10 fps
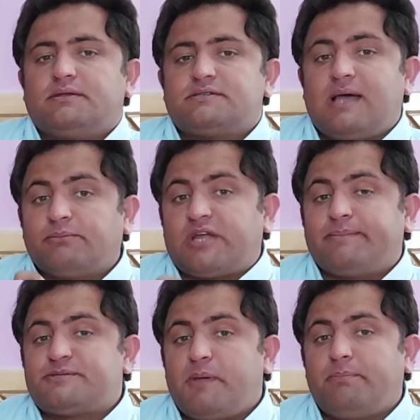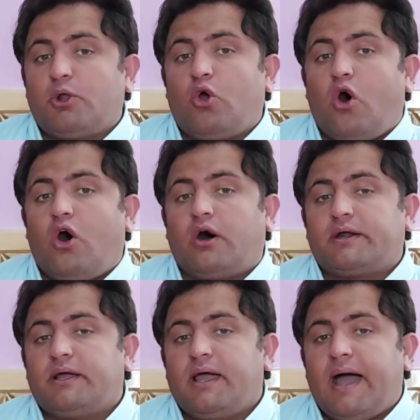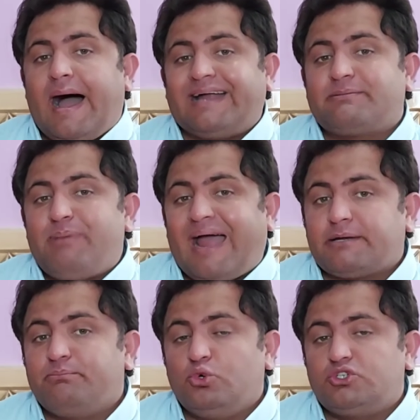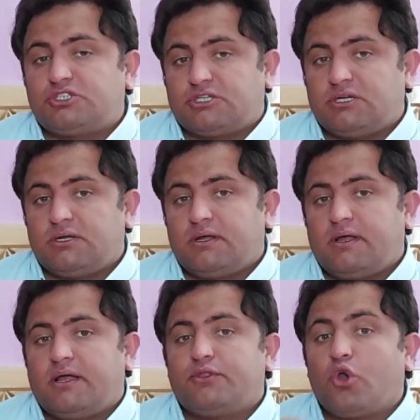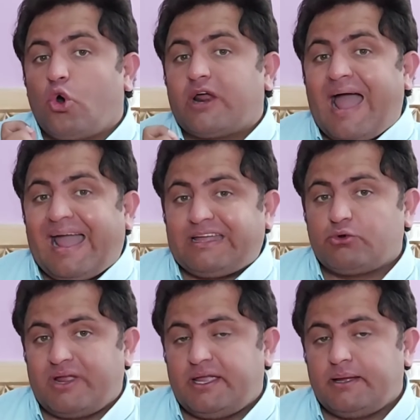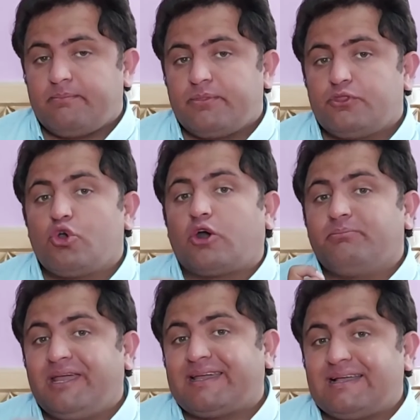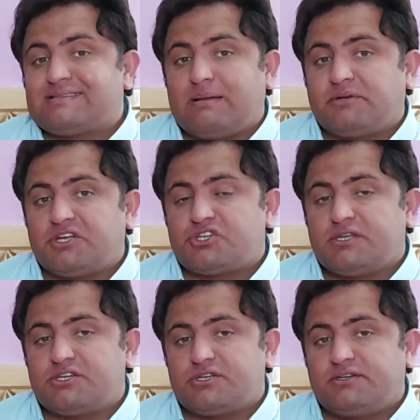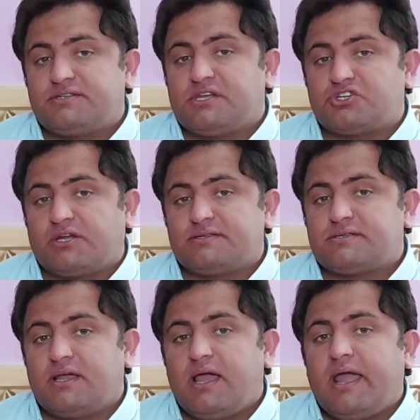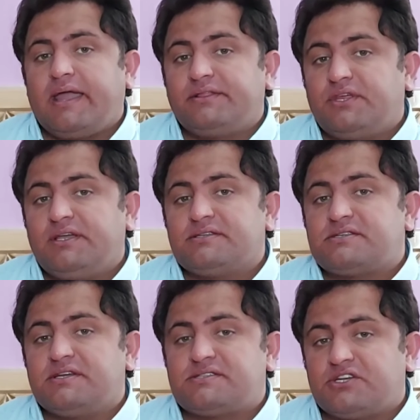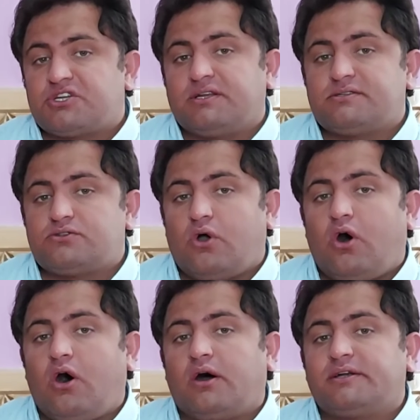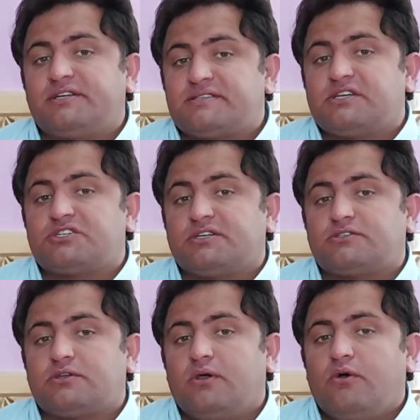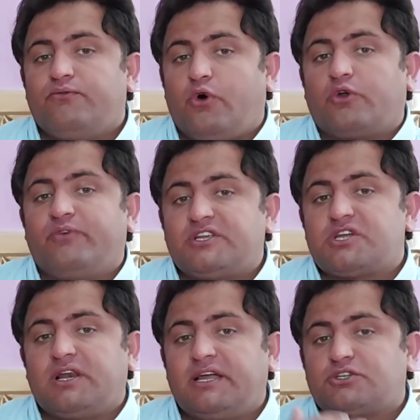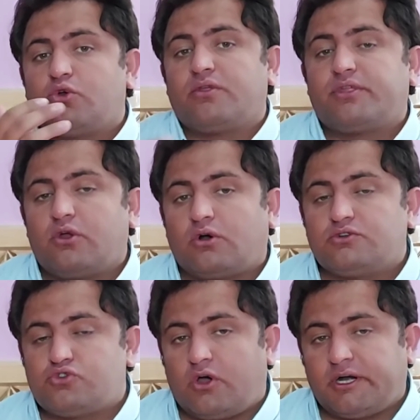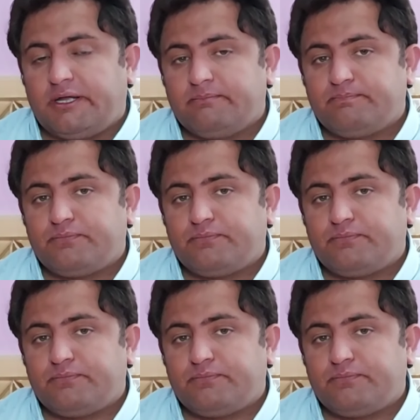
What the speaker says: Sometimes people are at bad mood, they are angry, they are making some decisions, and these decisions are decisions for which later on they are sorry.